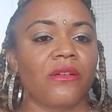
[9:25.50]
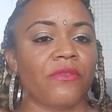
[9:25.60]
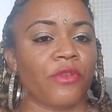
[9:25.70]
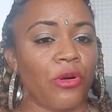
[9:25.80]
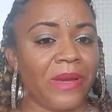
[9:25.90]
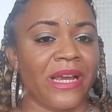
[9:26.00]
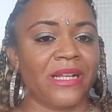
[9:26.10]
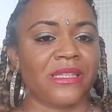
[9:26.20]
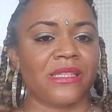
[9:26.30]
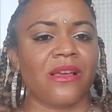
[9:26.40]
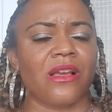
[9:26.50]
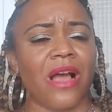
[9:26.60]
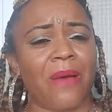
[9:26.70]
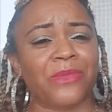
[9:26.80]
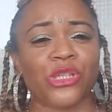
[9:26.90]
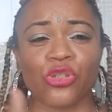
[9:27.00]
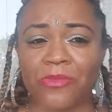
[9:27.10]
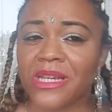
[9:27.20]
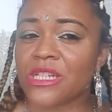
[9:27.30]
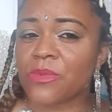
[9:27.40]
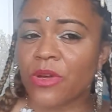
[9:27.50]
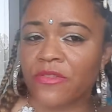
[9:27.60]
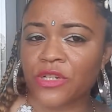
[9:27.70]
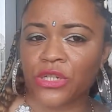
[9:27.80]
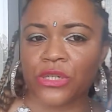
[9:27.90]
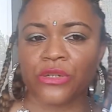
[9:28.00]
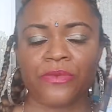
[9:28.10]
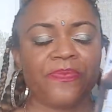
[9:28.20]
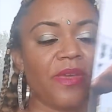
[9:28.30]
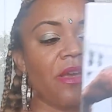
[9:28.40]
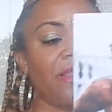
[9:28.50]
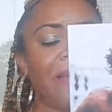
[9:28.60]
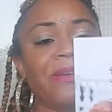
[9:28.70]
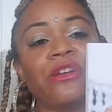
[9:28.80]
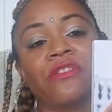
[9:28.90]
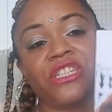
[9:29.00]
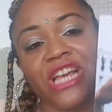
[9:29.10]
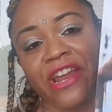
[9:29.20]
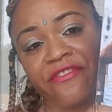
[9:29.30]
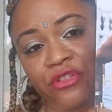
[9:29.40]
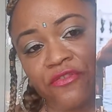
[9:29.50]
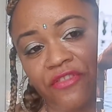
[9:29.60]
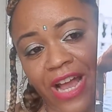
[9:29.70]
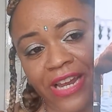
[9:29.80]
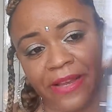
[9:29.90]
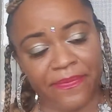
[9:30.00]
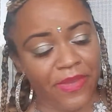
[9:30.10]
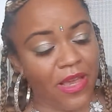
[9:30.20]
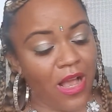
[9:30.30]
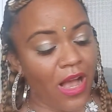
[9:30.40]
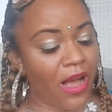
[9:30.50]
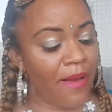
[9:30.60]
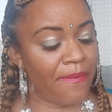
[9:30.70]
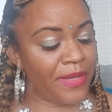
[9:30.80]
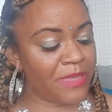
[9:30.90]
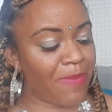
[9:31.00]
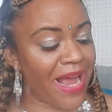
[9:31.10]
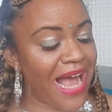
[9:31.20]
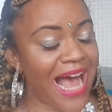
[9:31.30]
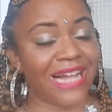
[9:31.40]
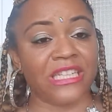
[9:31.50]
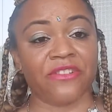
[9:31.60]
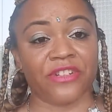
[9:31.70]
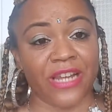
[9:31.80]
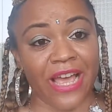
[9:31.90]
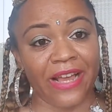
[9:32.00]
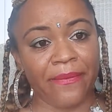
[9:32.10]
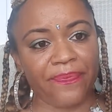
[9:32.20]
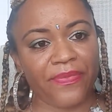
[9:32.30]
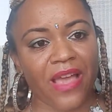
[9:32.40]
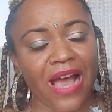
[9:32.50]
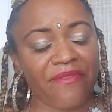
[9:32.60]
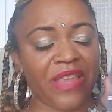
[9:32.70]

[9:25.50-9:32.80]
romance. I'm assuming it's one of the two. Let me know in the chat if you've read it. It's by Holly Renee. I've